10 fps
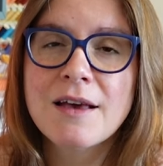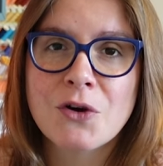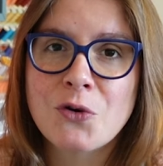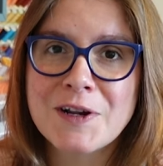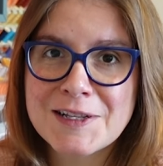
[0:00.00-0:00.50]

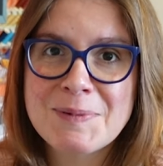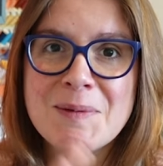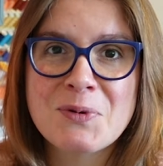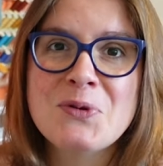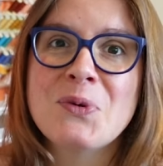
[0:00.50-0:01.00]
according to
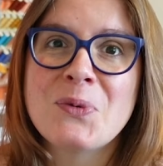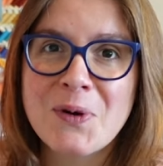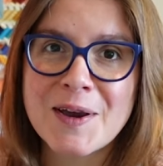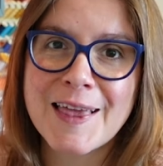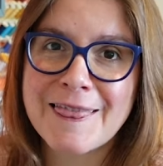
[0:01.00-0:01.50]
people who were
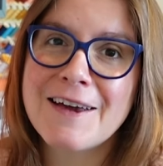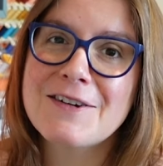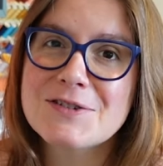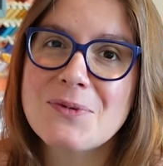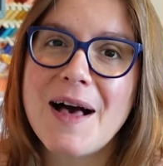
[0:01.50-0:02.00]
working
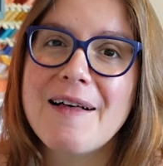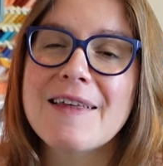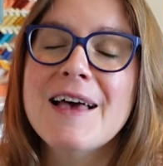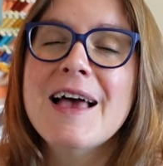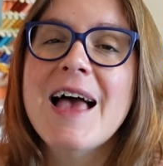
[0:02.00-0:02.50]
there as well.